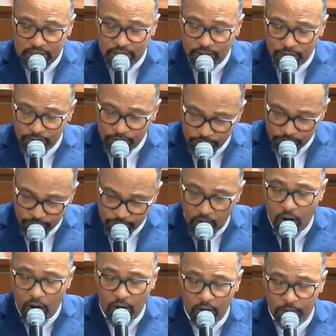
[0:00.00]
fog.
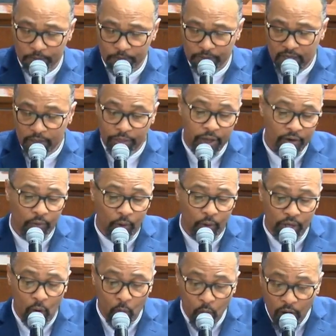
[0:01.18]
Therefore, don't
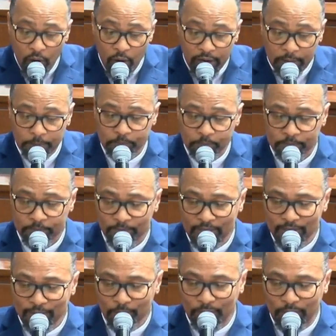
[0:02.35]
worry
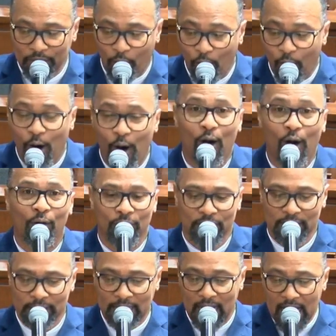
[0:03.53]
because
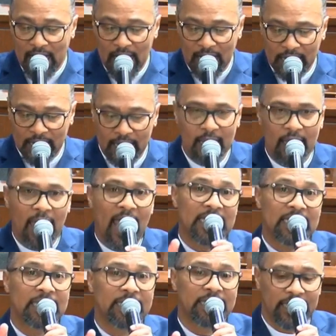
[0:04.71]
God has
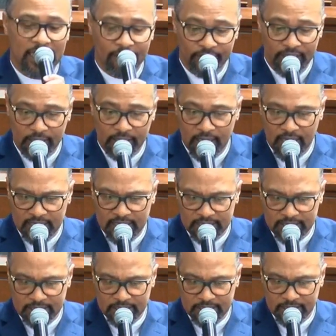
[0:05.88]
given us
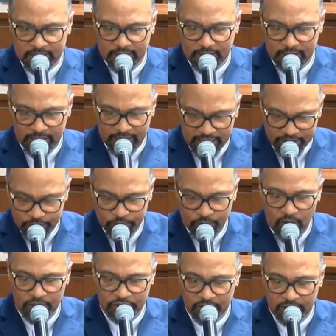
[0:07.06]
instruction.
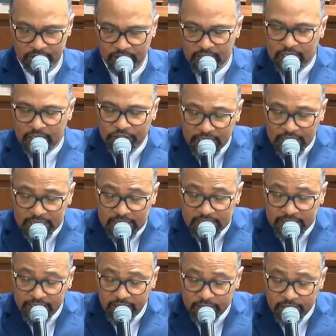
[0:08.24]
Jesus gives them
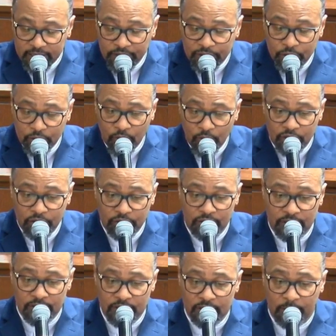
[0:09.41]
instructions
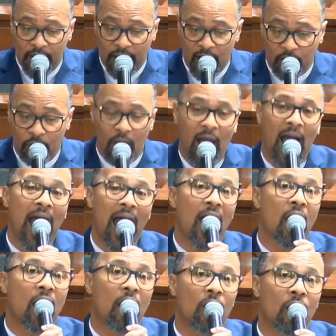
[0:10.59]
about how
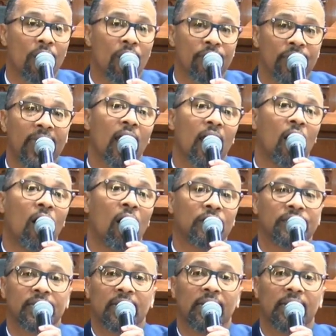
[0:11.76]
they ought to
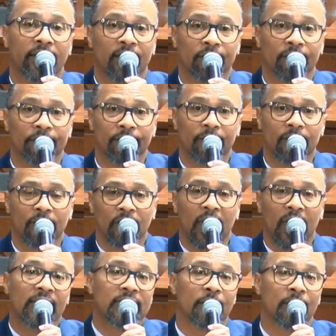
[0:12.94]
live and some
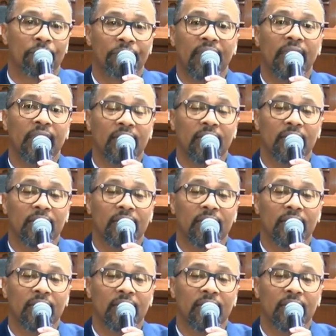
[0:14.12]
things they